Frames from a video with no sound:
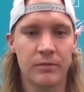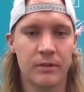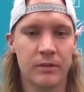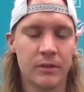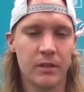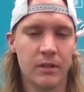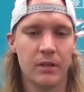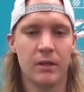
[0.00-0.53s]

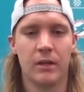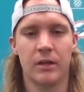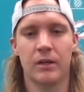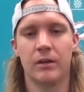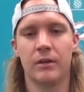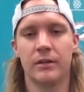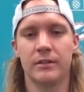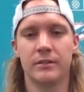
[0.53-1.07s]
And you
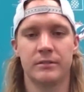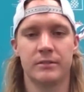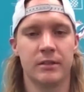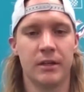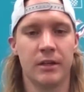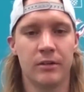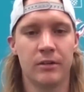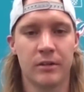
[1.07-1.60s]
know he's
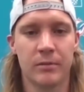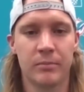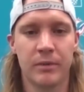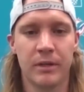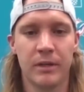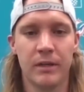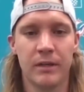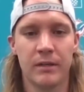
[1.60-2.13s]
here to
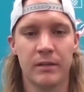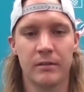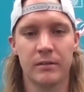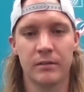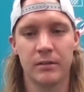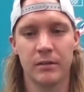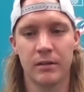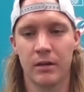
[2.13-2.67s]
compete, and
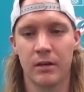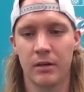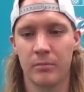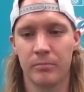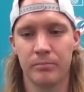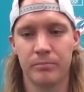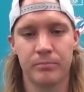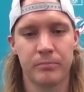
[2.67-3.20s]

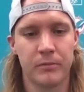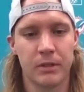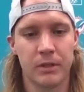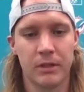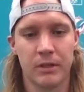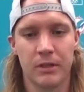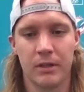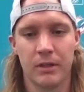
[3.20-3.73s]
um,
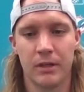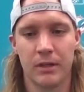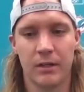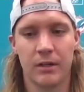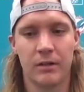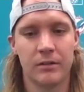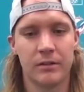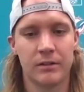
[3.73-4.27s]
you
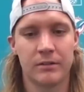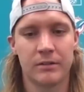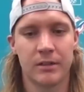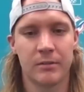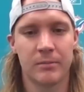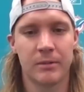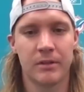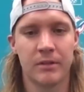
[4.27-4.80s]
know it's
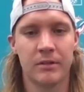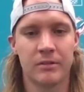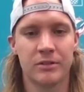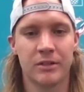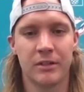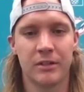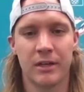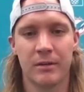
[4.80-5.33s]
going to be a good
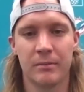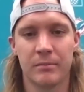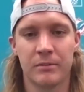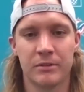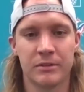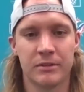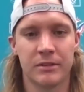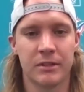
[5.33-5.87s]
training camp
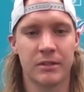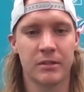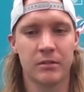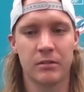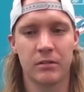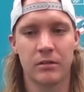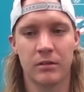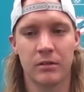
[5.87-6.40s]
just to
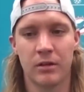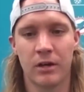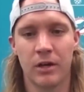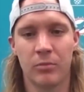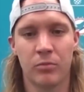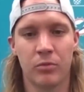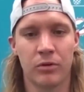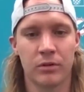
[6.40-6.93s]
you know
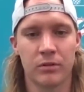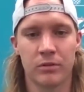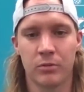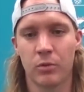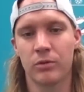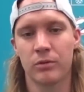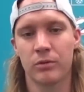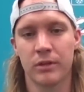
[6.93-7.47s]
help work to
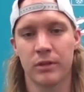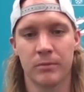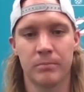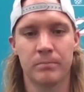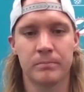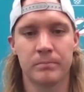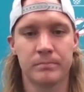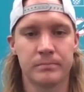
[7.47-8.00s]
work with him.